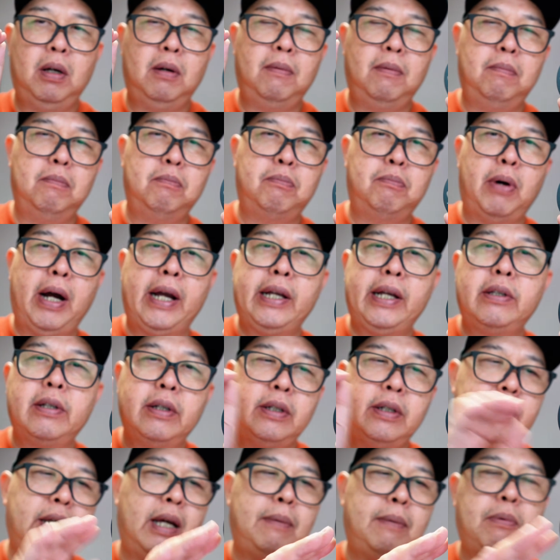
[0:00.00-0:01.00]
a
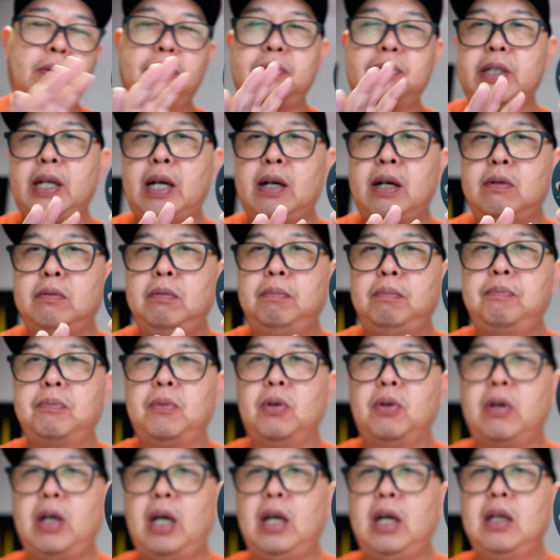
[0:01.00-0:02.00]
brighter type of sound.
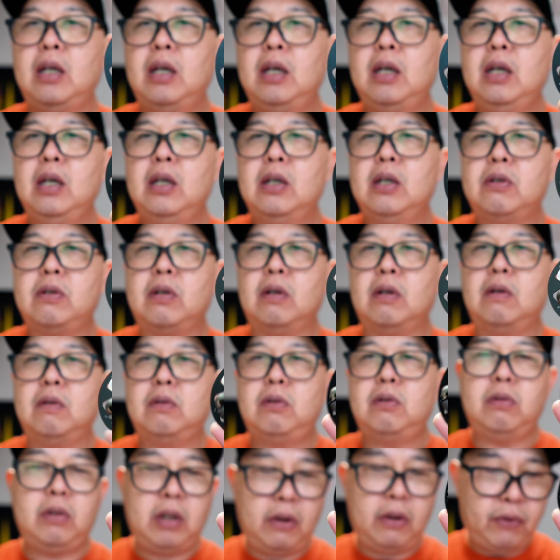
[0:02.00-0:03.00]
Okay,
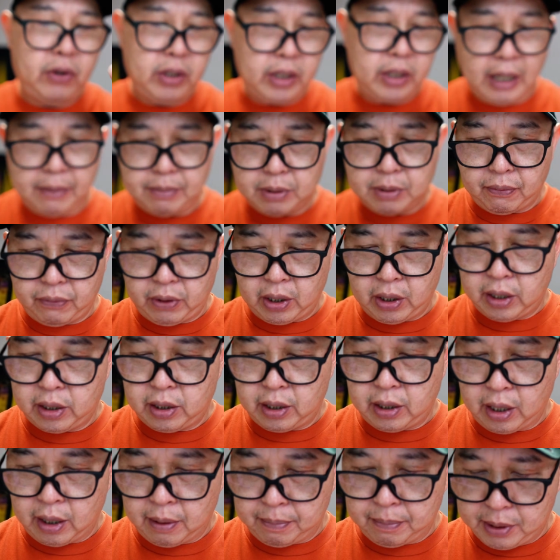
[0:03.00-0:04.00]
so two different types of ear
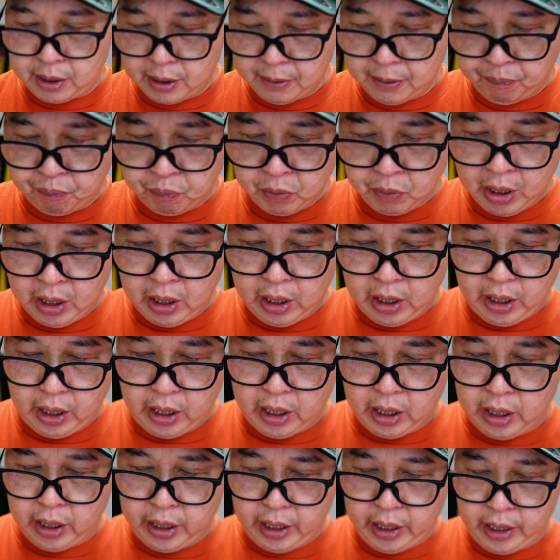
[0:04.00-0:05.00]
tips.
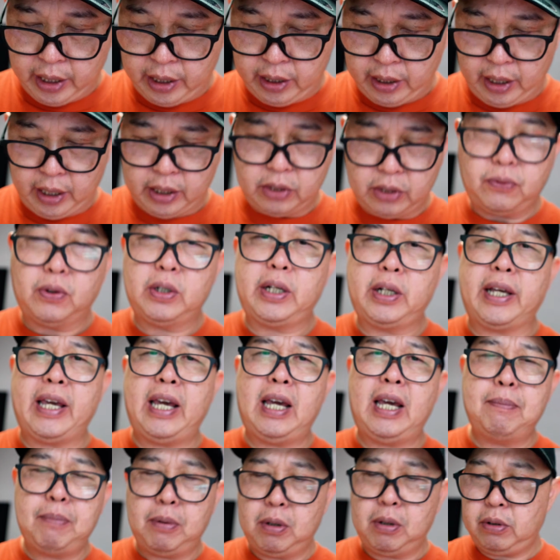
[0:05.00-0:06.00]
And as for the
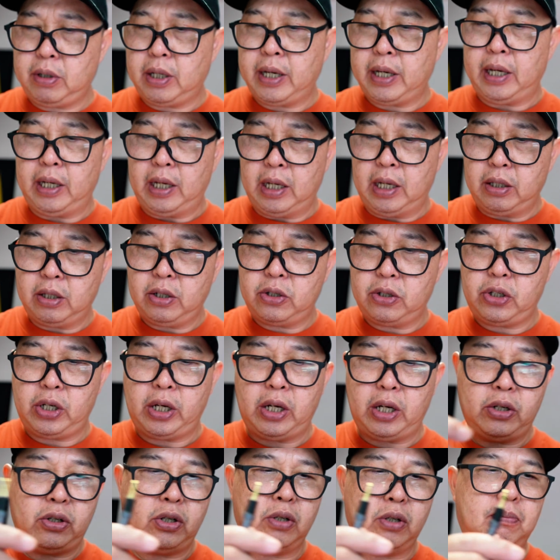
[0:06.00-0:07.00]
cable, you get
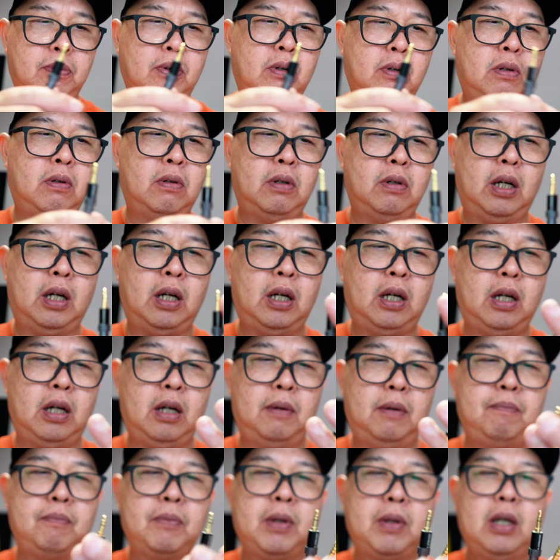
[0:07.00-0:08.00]

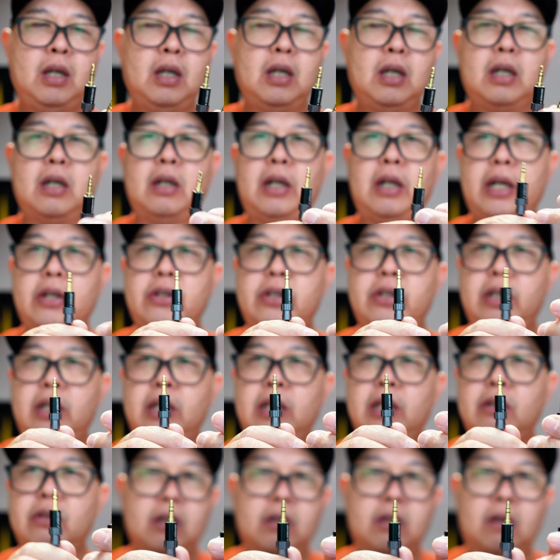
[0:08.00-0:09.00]
interchangeable
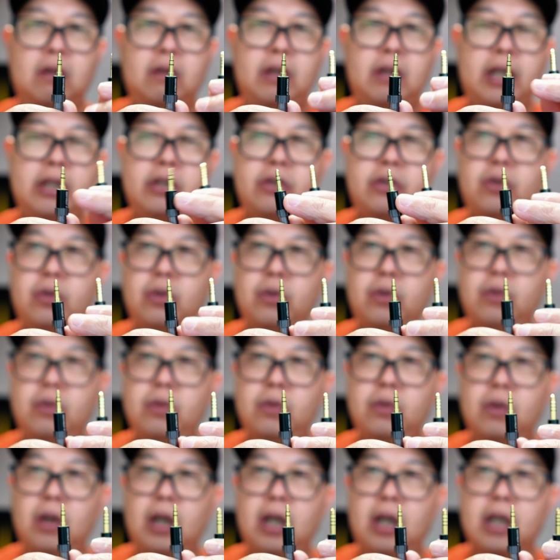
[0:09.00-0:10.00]
connection. So there's
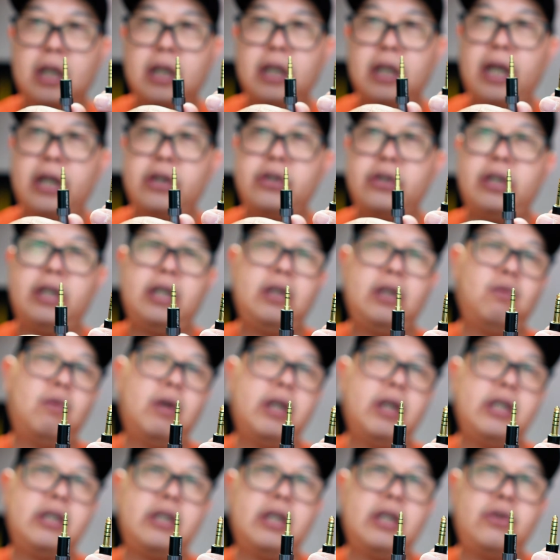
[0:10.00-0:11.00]
two connection.
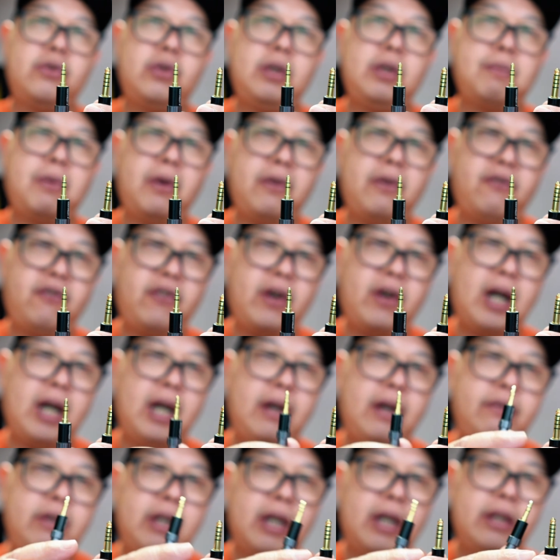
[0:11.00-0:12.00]
One is the
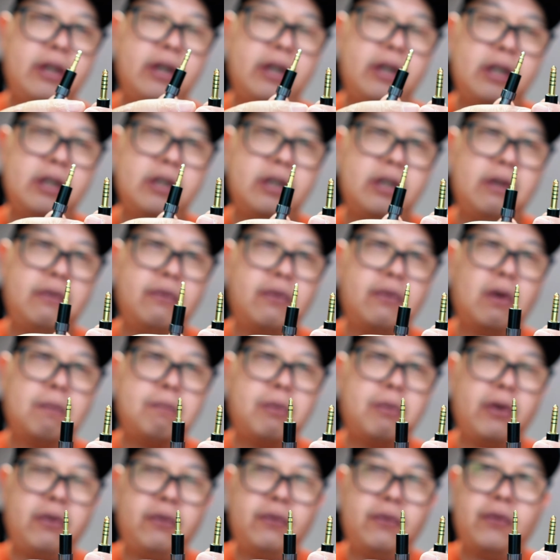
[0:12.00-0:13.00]
3.5, the other is the
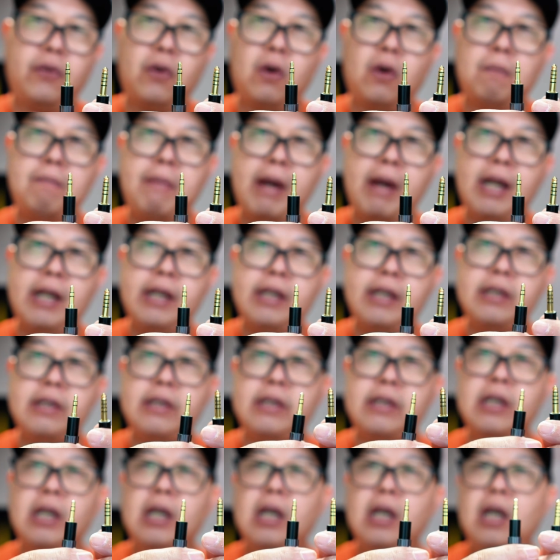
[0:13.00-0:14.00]
4.4
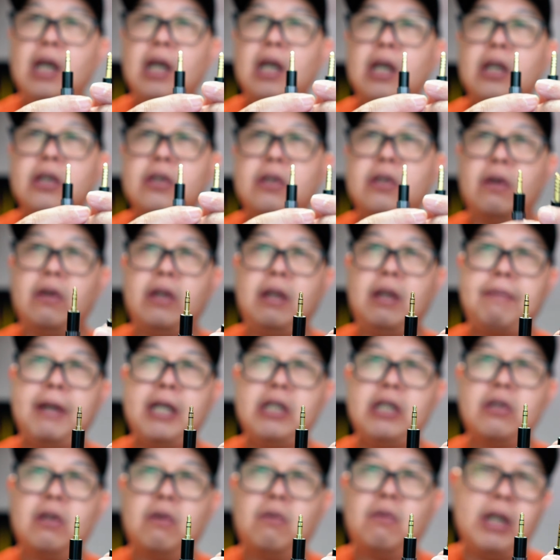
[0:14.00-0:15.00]
balance. So it
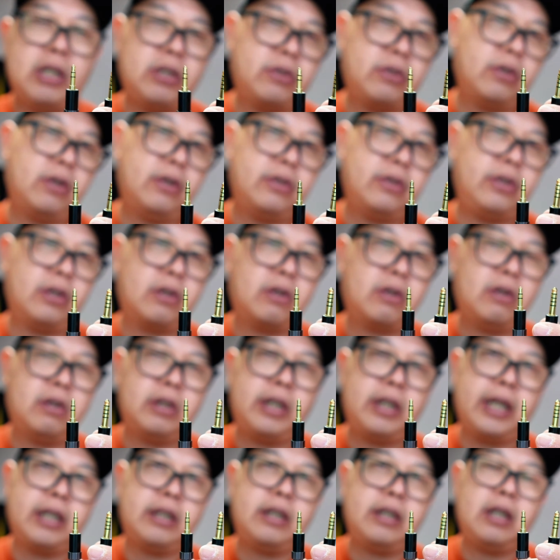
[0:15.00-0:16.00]
depends on what source you're
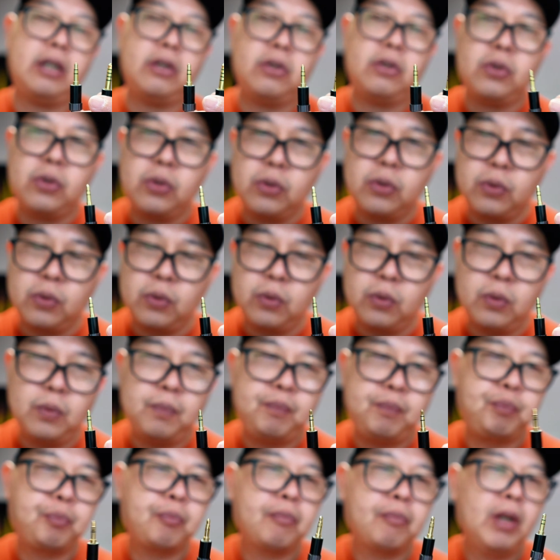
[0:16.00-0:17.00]
connecting
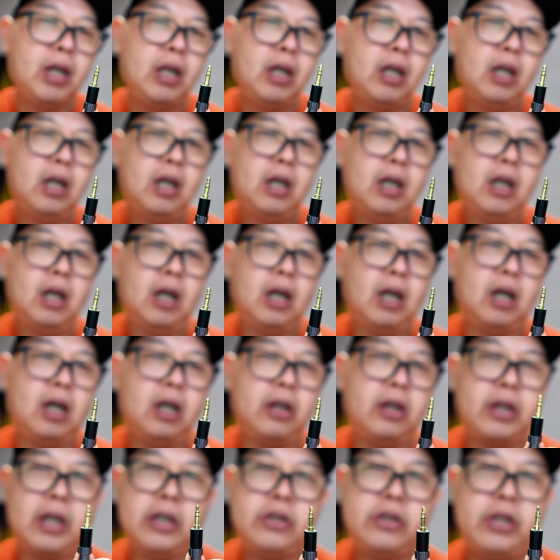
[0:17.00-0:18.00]
to.
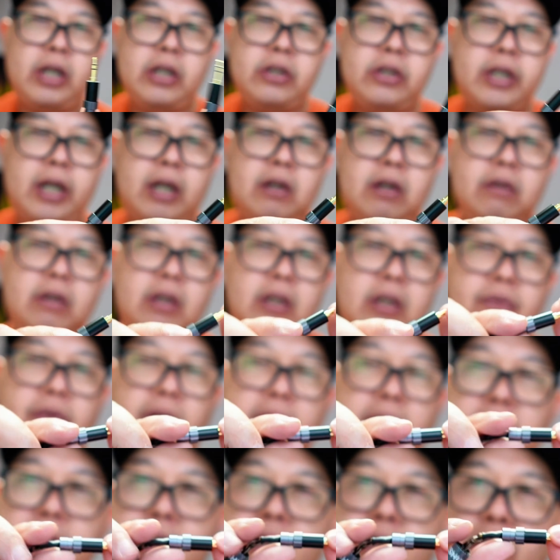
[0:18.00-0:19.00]
You can change out. It's
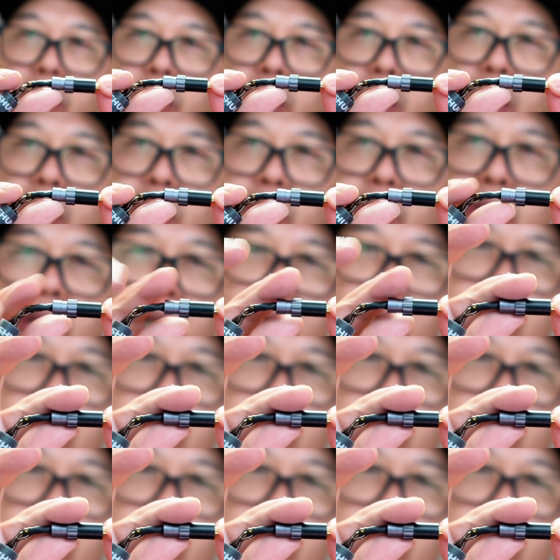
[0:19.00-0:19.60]
very easy to change